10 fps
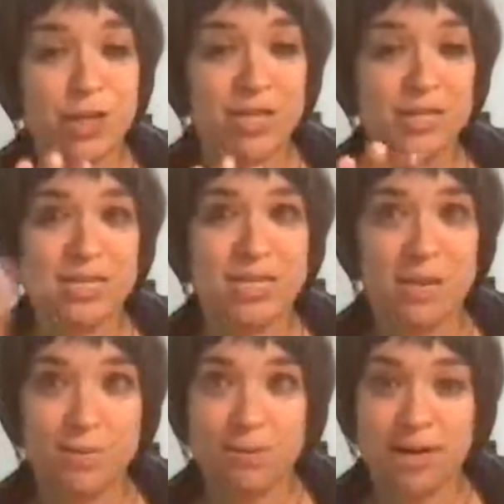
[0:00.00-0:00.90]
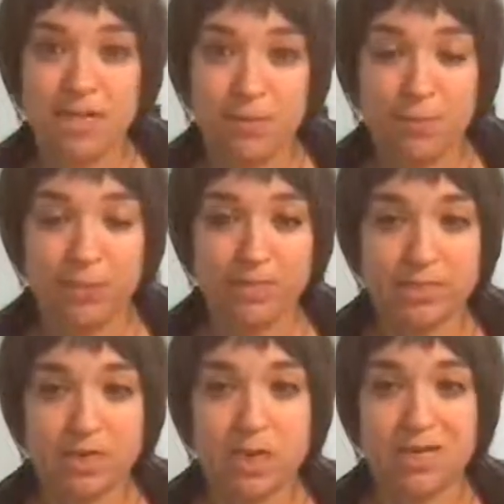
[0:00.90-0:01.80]
Here's another thing to keep in mind that
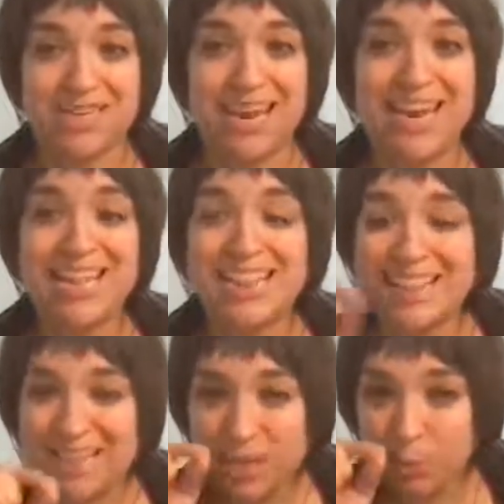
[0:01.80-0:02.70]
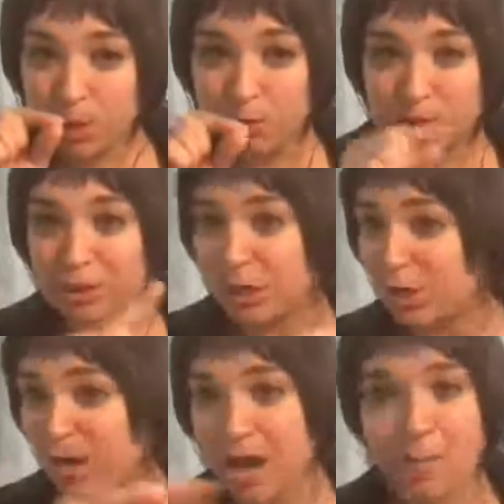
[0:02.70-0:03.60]
people get stuck on. These
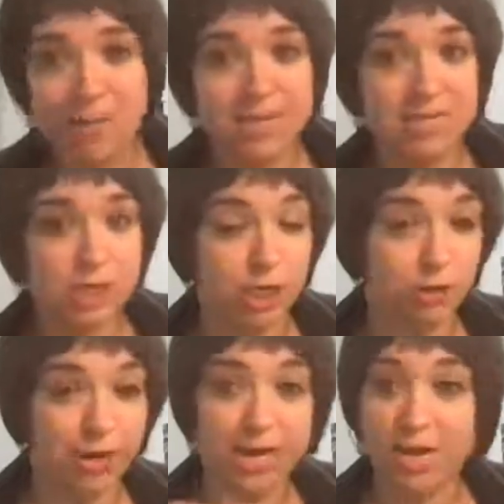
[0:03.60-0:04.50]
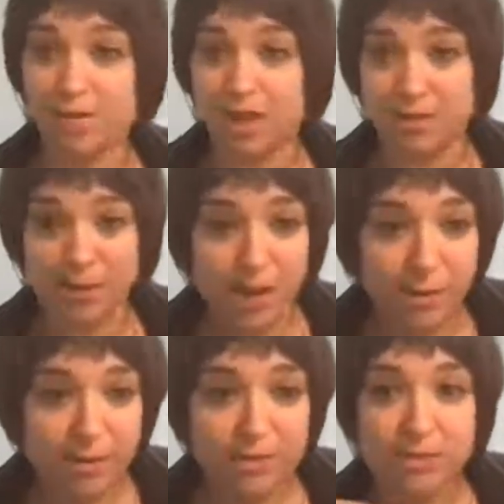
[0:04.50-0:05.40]
posts are not meant to generate a lot
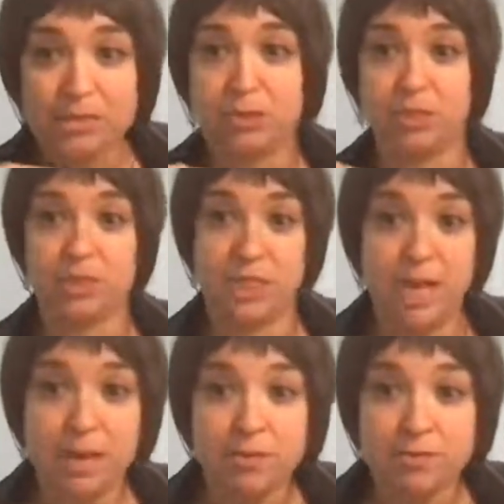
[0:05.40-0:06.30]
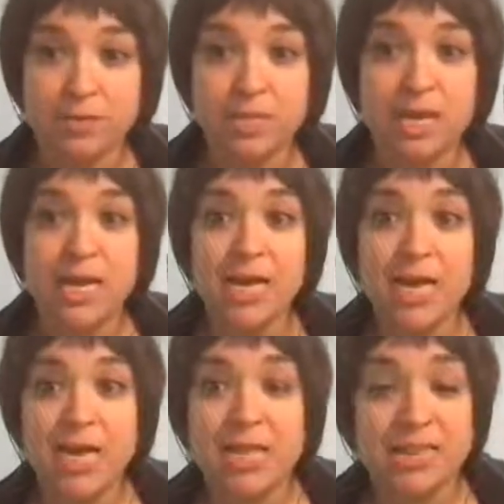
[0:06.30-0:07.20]
of comments or DMs.
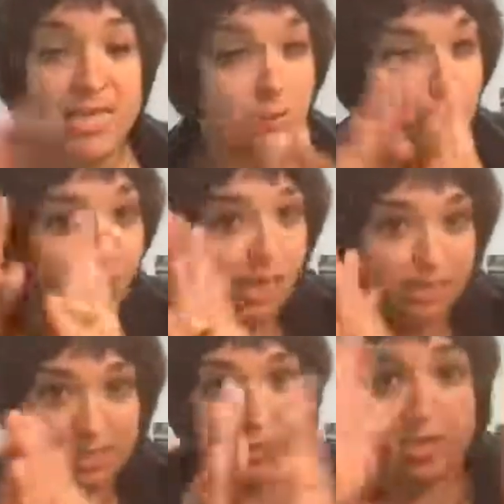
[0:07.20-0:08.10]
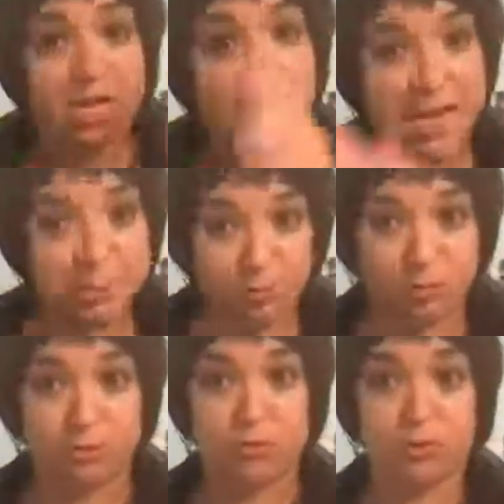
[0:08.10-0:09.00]
That's what the
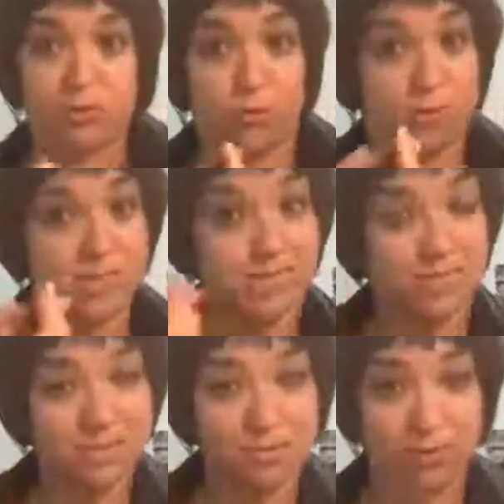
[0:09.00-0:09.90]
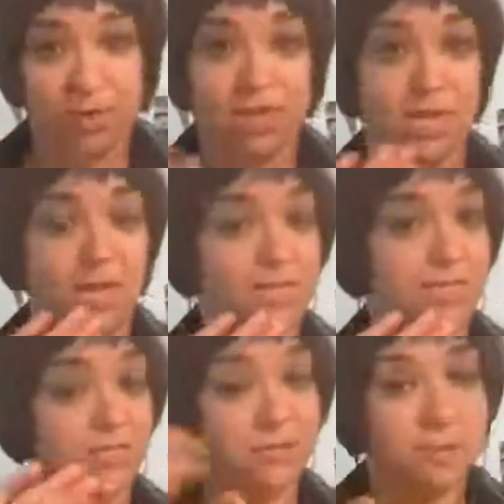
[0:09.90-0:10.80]
engagement posts are for. That's a different
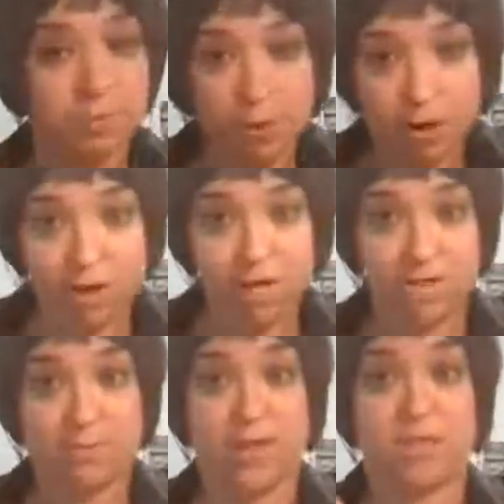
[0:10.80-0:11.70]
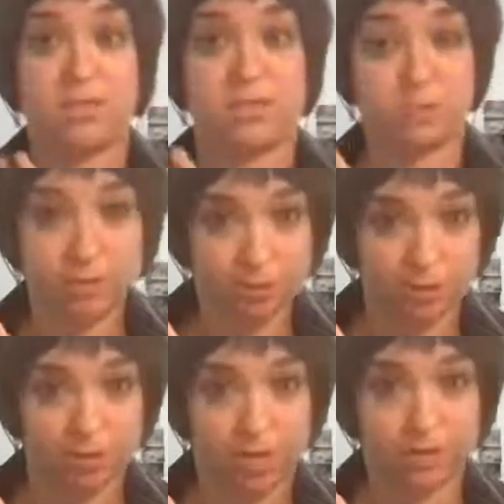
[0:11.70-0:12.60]
thing. It's a different part in the balance of
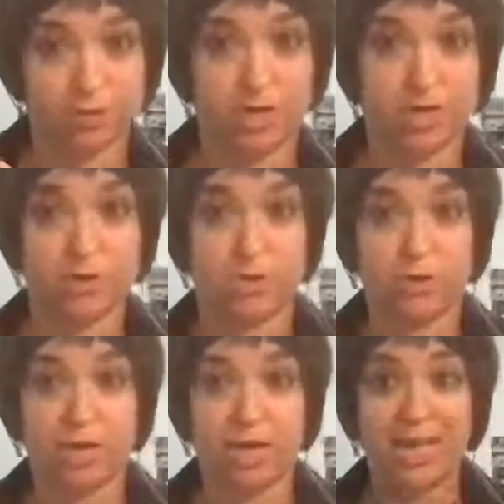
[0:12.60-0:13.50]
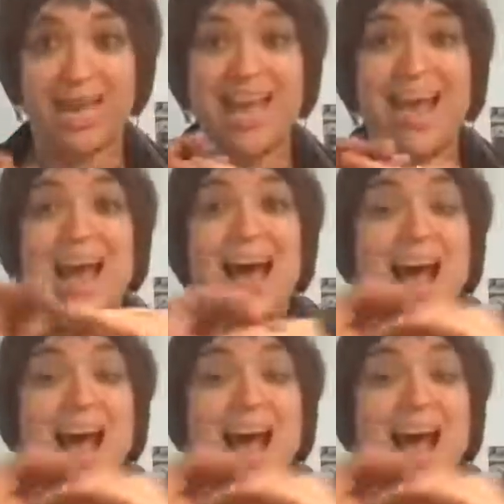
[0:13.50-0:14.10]
your social media strategy, okay?